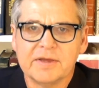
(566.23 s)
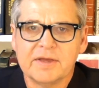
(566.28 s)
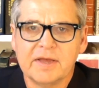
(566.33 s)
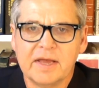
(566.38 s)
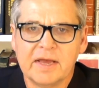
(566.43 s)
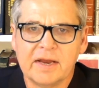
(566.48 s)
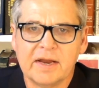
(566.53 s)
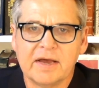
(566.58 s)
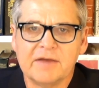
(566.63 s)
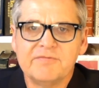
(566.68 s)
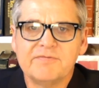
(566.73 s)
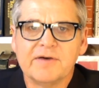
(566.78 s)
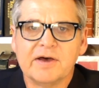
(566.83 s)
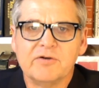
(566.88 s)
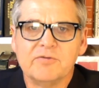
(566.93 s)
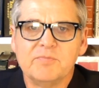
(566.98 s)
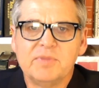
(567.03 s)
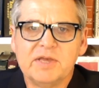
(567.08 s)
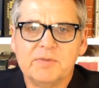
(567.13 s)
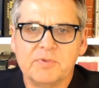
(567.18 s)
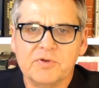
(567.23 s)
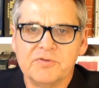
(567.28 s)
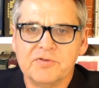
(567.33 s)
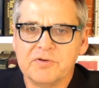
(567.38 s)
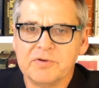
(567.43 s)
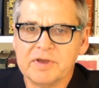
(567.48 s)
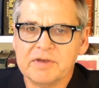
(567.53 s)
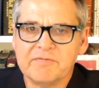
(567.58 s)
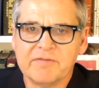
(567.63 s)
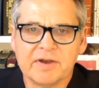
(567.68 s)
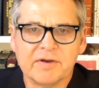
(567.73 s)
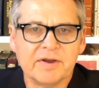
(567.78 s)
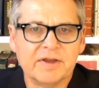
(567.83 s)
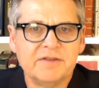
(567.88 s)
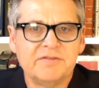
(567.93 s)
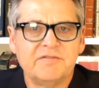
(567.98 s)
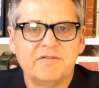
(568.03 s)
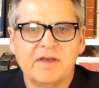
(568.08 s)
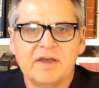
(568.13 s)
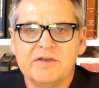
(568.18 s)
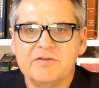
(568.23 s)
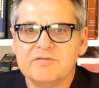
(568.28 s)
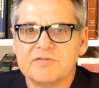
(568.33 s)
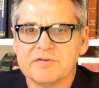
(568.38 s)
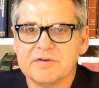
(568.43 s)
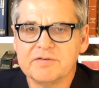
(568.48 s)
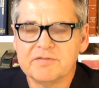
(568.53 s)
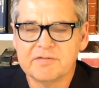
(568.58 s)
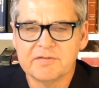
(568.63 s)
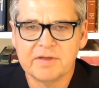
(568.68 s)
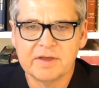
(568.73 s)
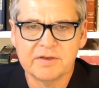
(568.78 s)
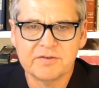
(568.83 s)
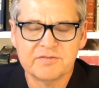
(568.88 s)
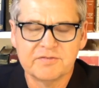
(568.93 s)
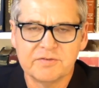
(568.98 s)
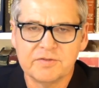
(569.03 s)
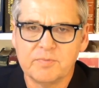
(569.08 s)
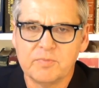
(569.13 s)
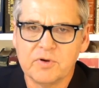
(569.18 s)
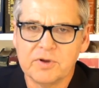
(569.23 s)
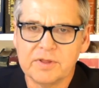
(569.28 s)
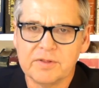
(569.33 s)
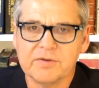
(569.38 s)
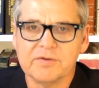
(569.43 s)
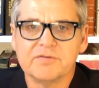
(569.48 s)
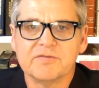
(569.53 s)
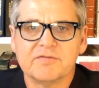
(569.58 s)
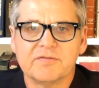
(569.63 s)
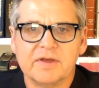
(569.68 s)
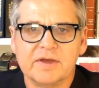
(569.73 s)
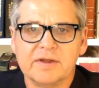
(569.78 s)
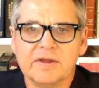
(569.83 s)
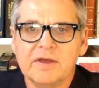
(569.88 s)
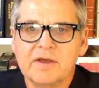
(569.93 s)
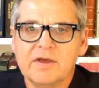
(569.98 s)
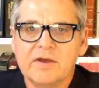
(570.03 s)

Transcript: and I found people doing very dangerous things with boilers that